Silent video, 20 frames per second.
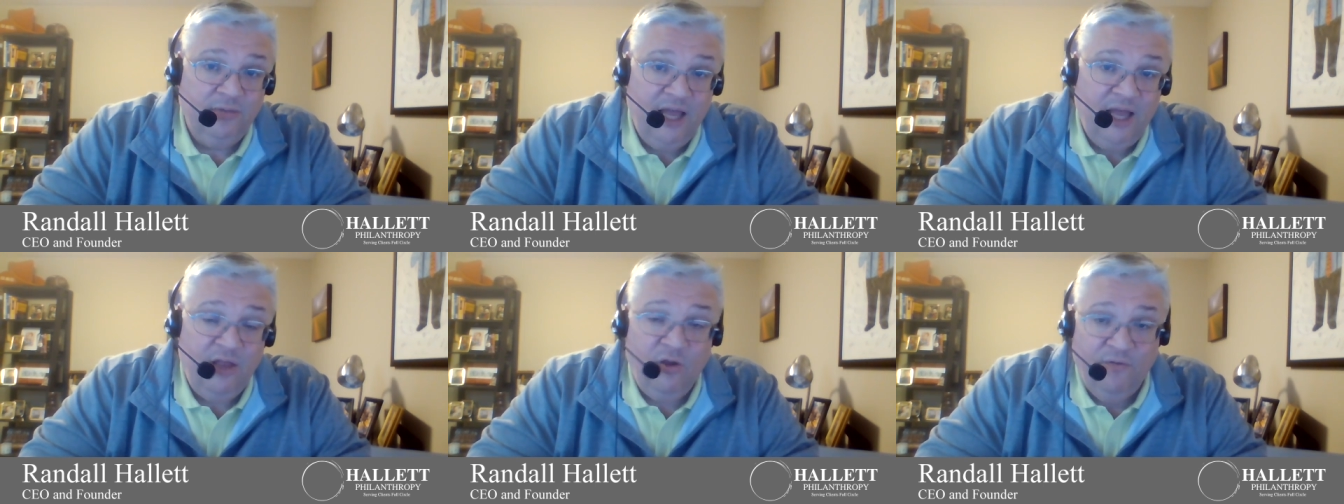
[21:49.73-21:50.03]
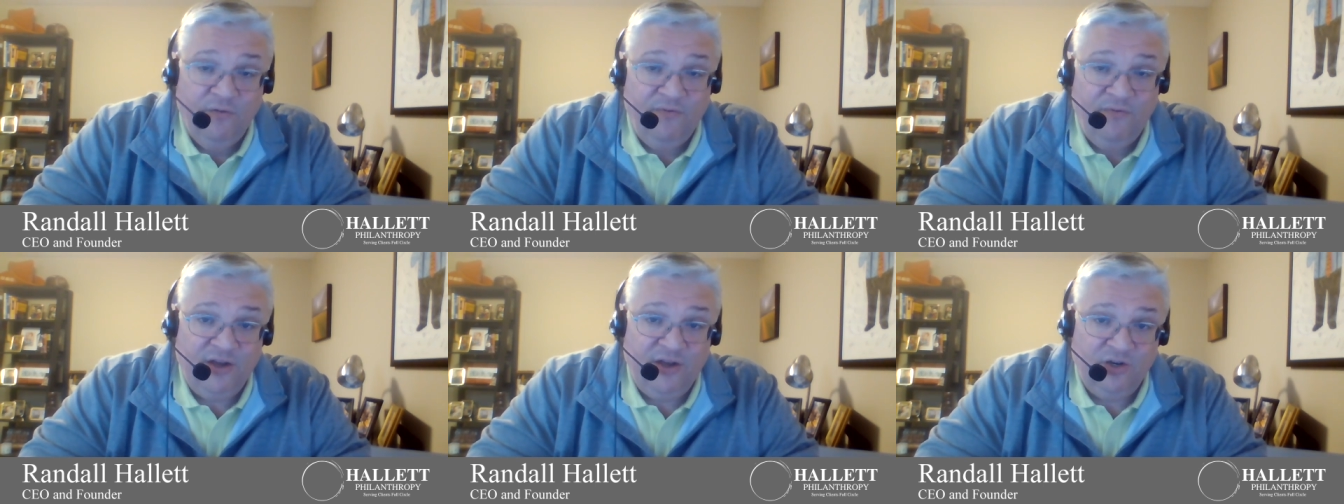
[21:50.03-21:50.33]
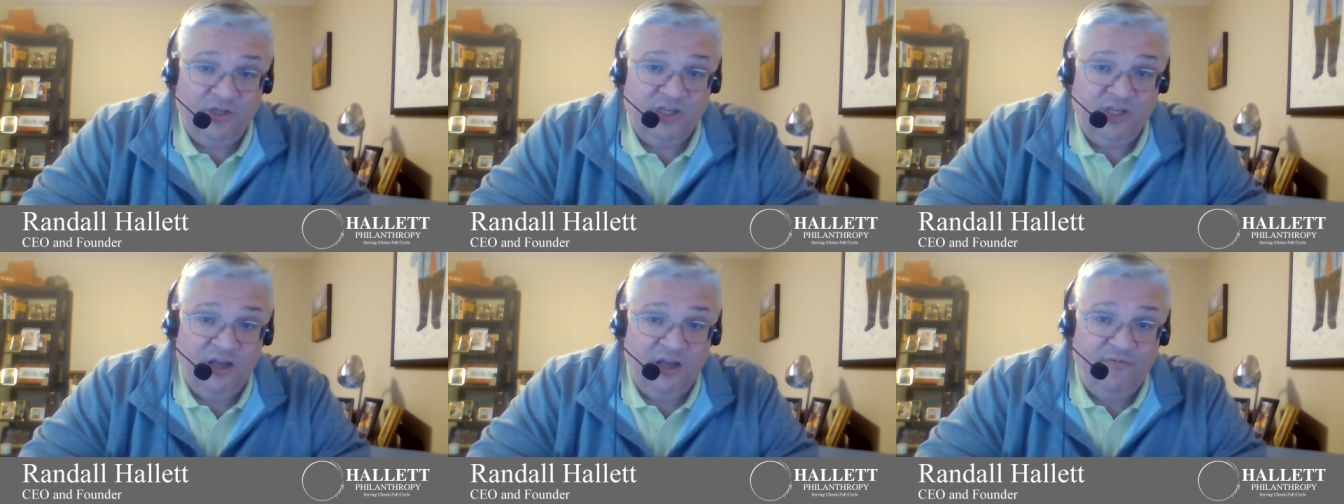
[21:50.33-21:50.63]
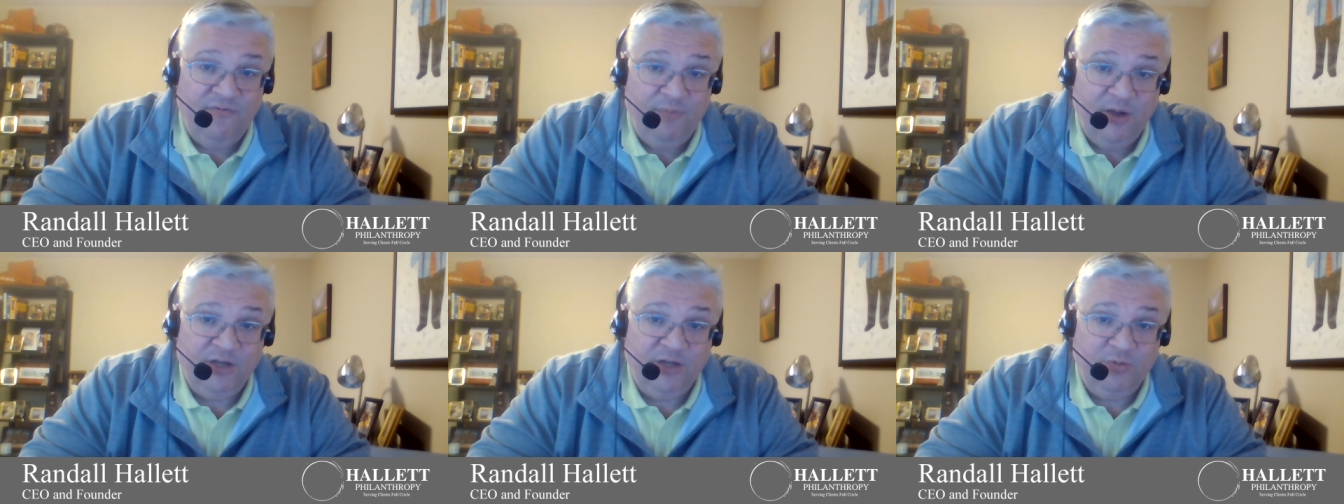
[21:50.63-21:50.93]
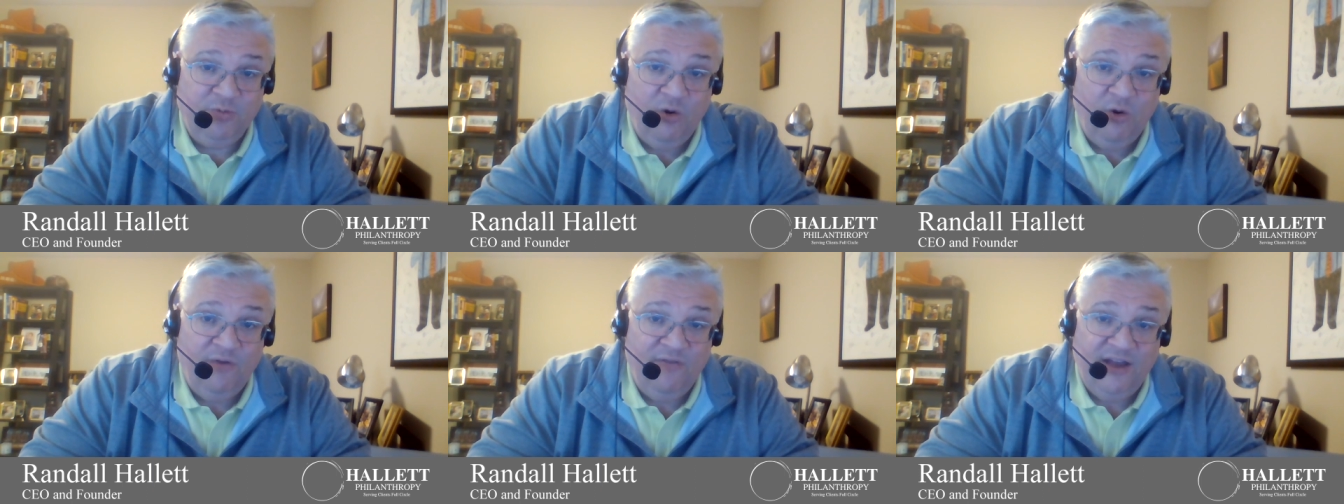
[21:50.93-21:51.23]
And you'll find yourself
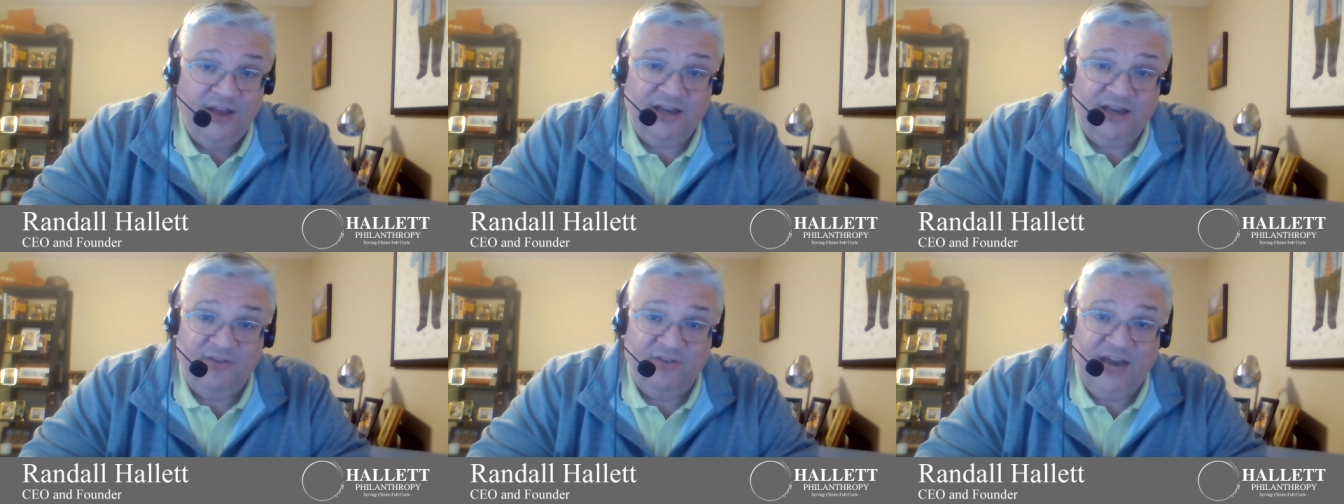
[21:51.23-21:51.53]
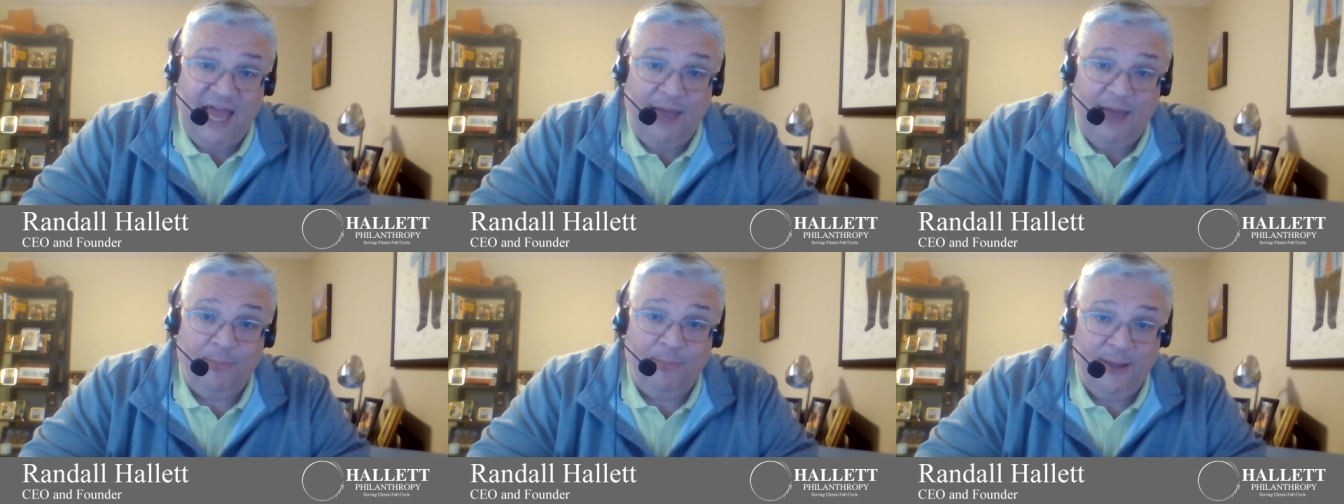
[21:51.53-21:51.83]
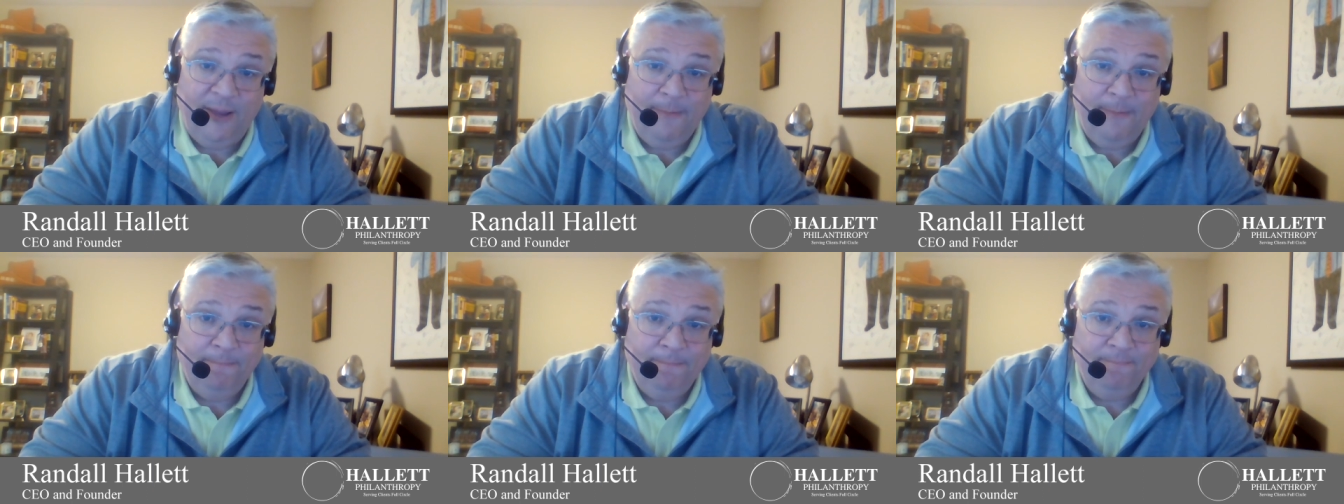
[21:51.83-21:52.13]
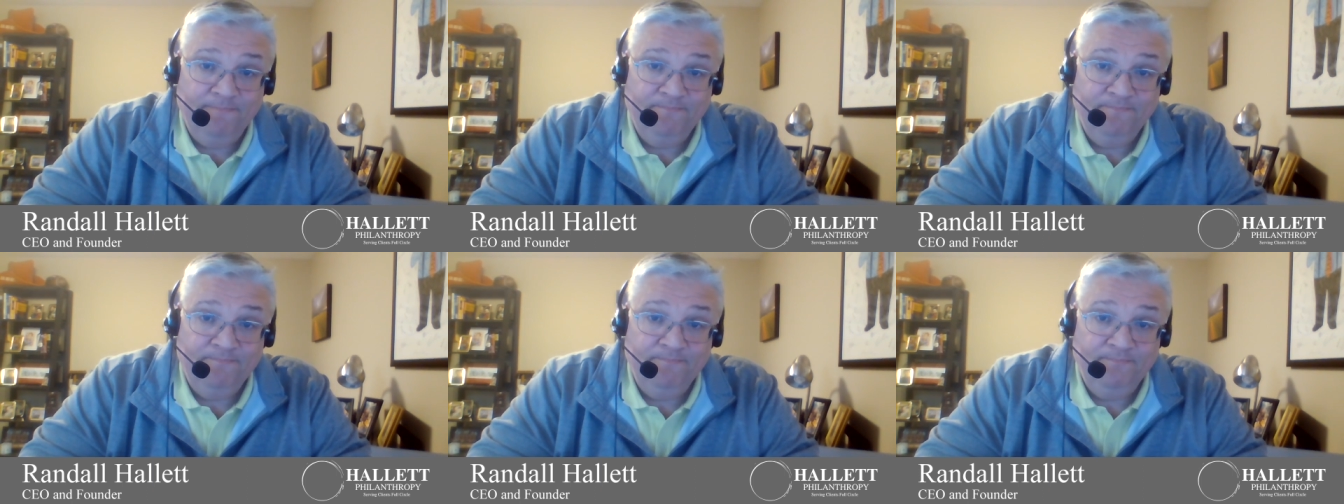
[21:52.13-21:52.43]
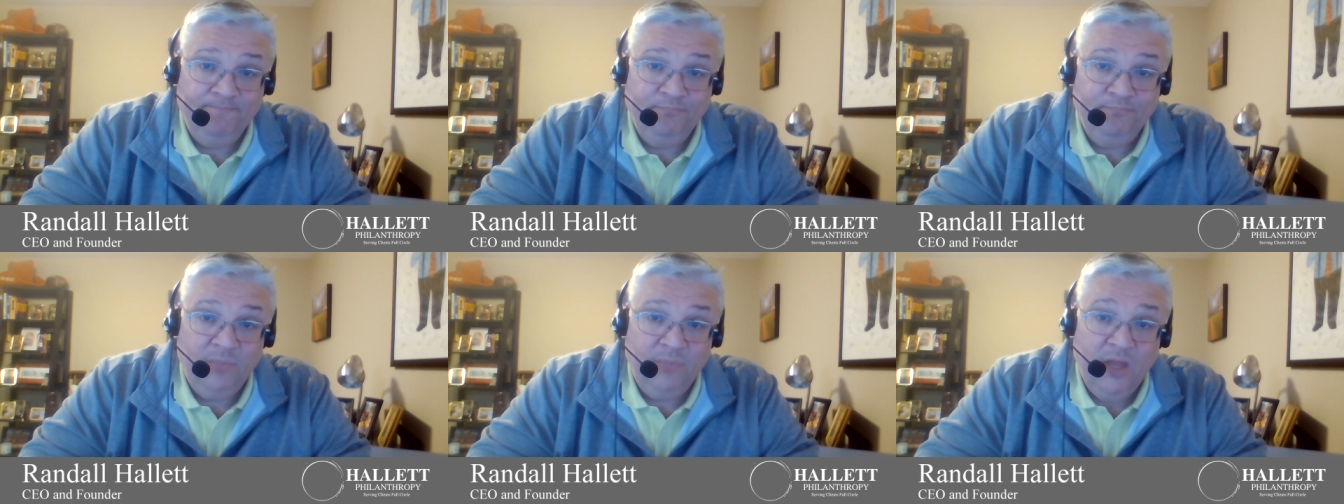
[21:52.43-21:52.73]
much more effective and happy.
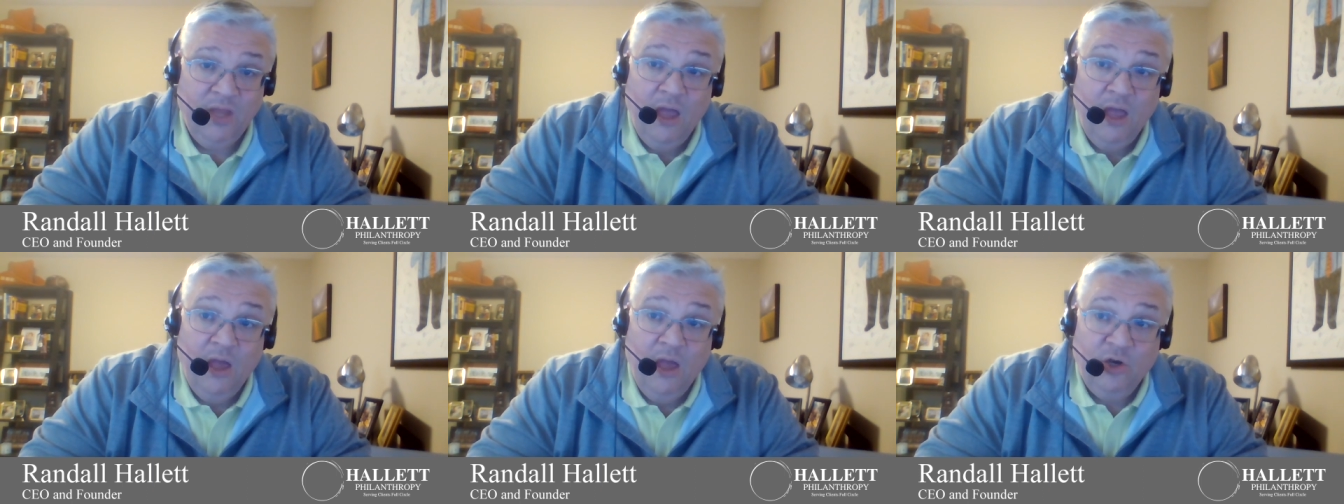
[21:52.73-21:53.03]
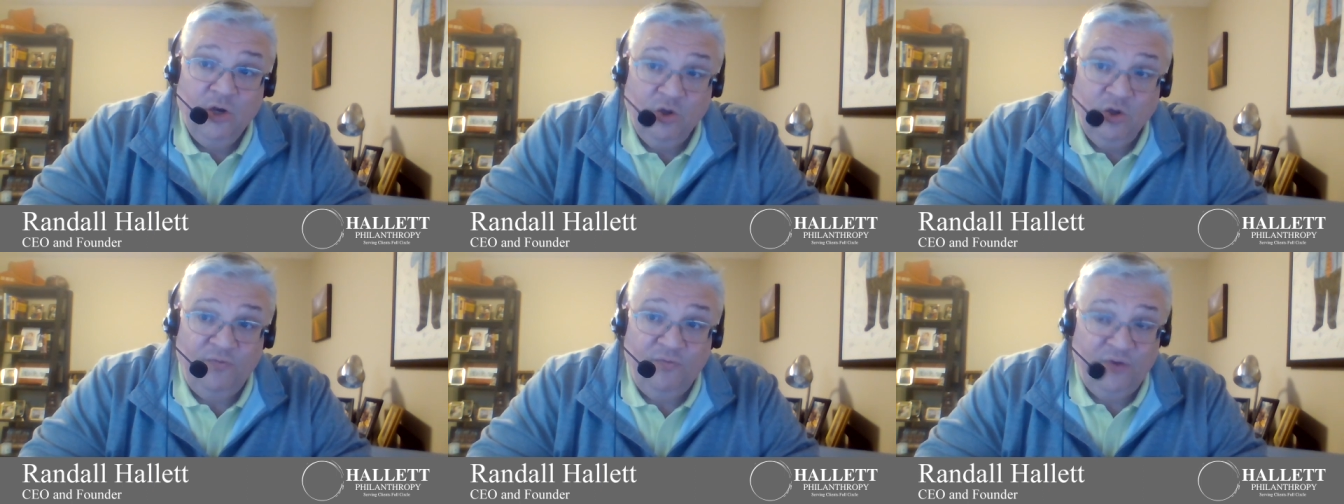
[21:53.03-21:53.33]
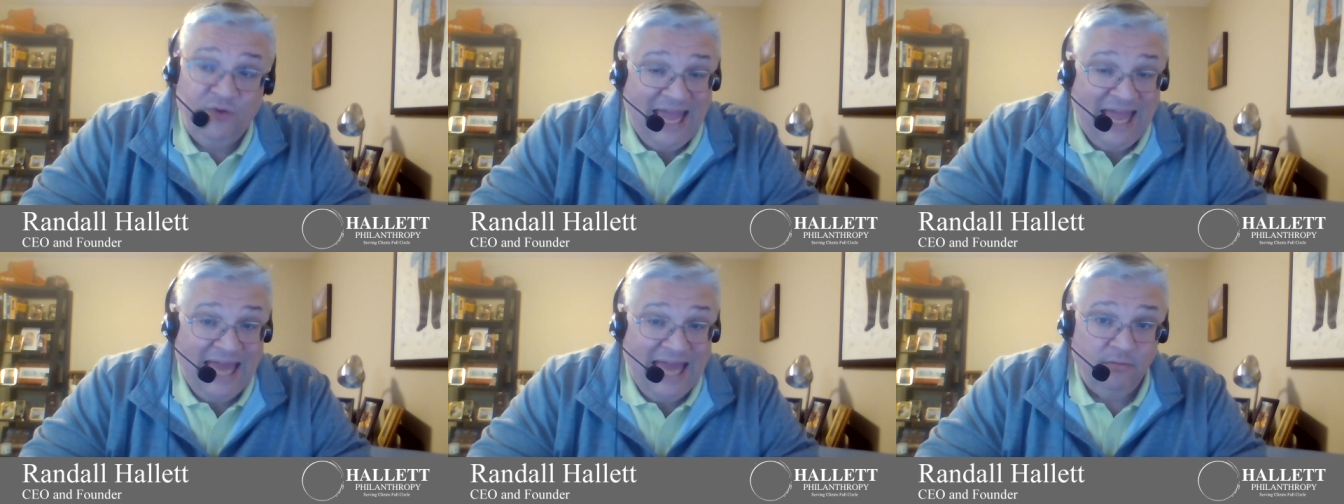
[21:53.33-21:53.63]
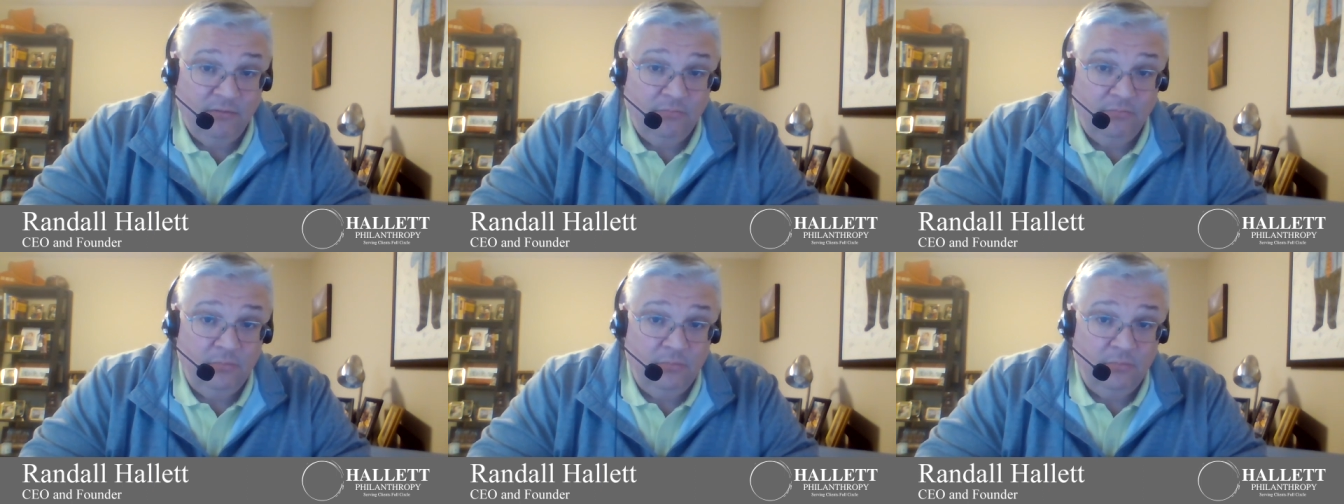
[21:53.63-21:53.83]
Don't forget